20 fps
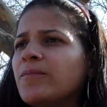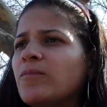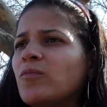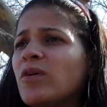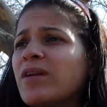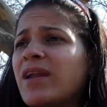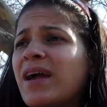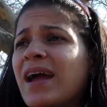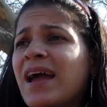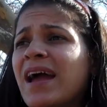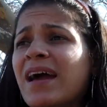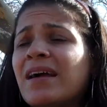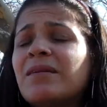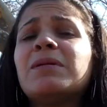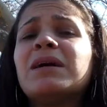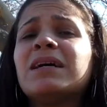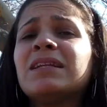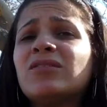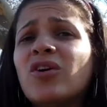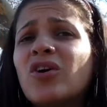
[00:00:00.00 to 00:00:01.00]
when I had
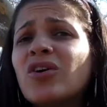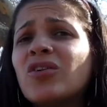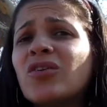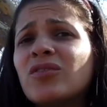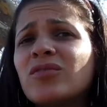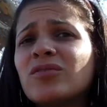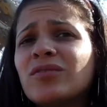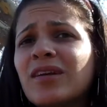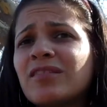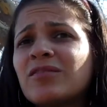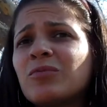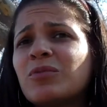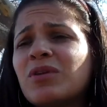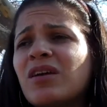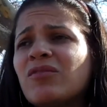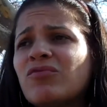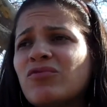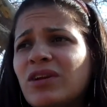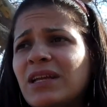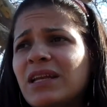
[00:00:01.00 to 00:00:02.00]
my daughter, that's when
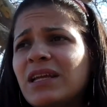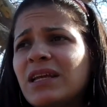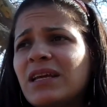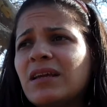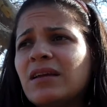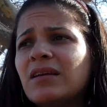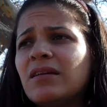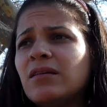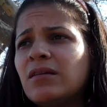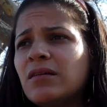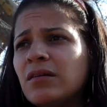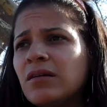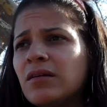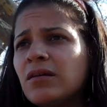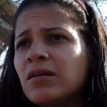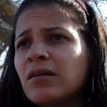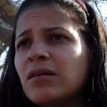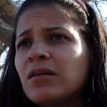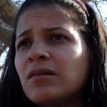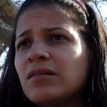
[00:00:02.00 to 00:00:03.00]
I really
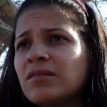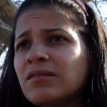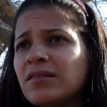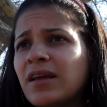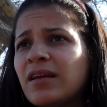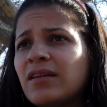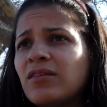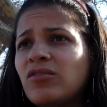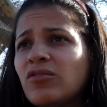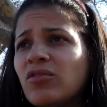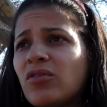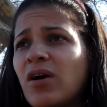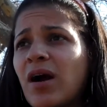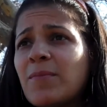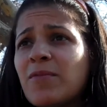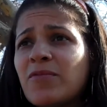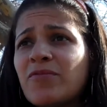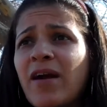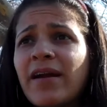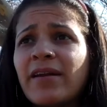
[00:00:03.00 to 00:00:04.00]
said, you know,
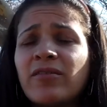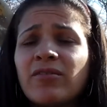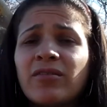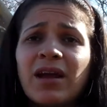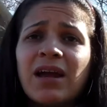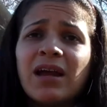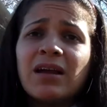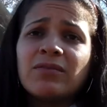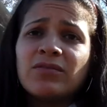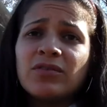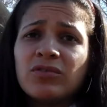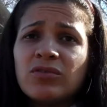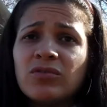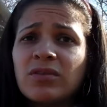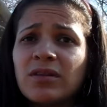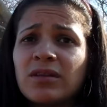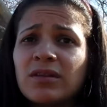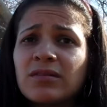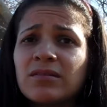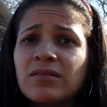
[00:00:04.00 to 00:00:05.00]
I'm a writer and I have to do
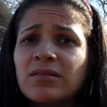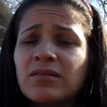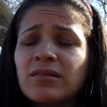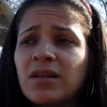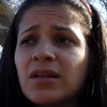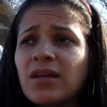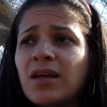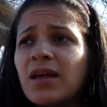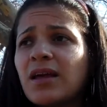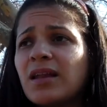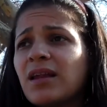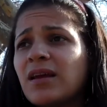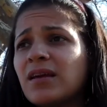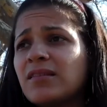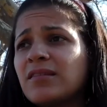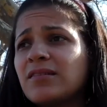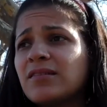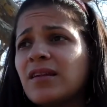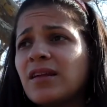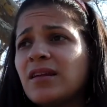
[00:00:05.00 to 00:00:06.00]
this. And I
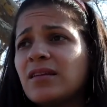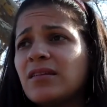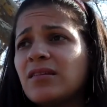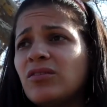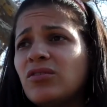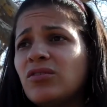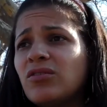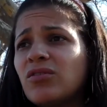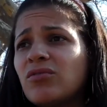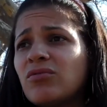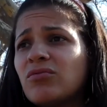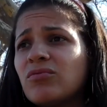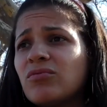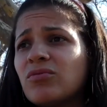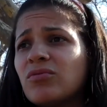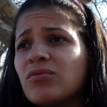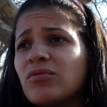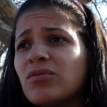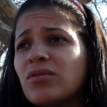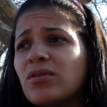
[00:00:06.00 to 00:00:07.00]
said, you know,
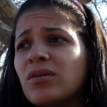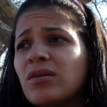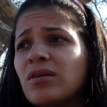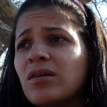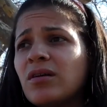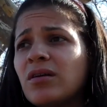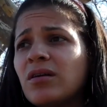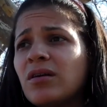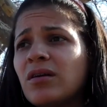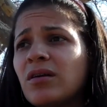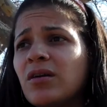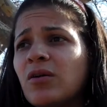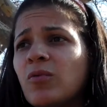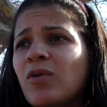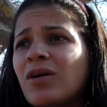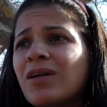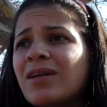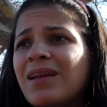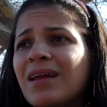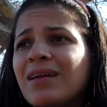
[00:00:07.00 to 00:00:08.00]

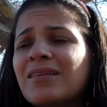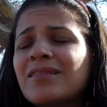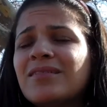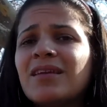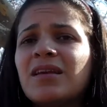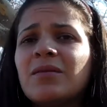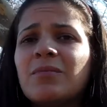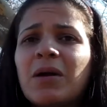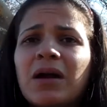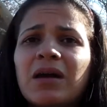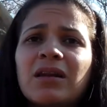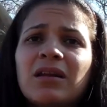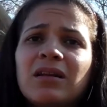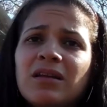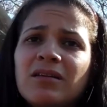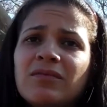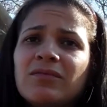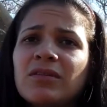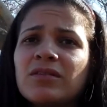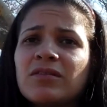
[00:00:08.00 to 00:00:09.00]
what legacy am I going to
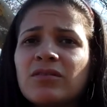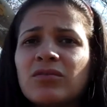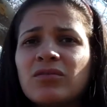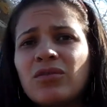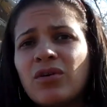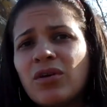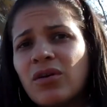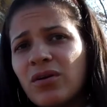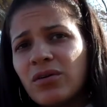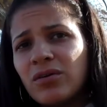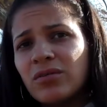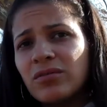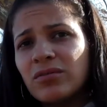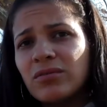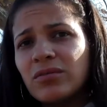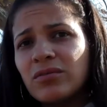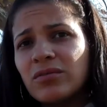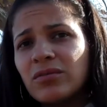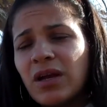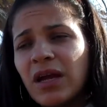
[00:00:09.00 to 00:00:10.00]
leave this little girl?
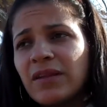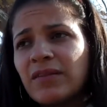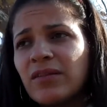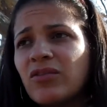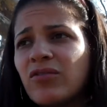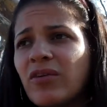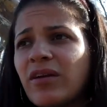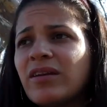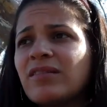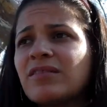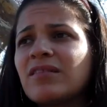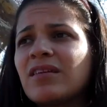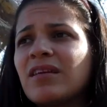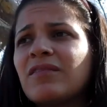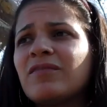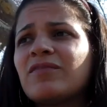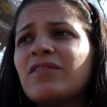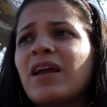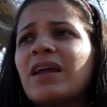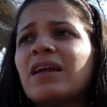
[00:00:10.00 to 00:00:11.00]
And the greatest
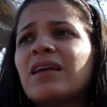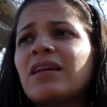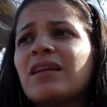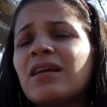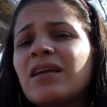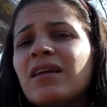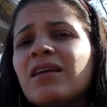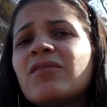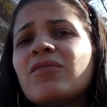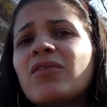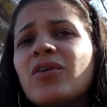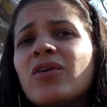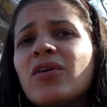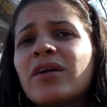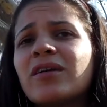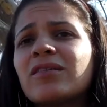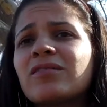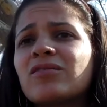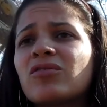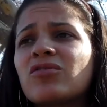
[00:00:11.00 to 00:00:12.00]
gift I can give her
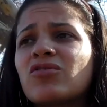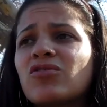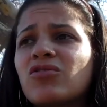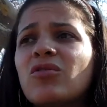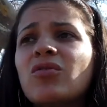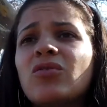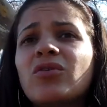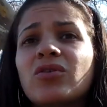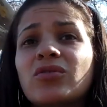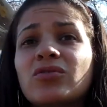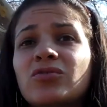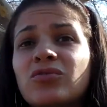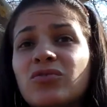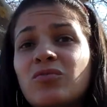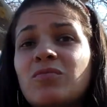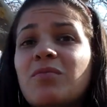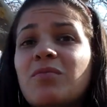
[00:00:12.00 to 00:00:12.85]
is to show her through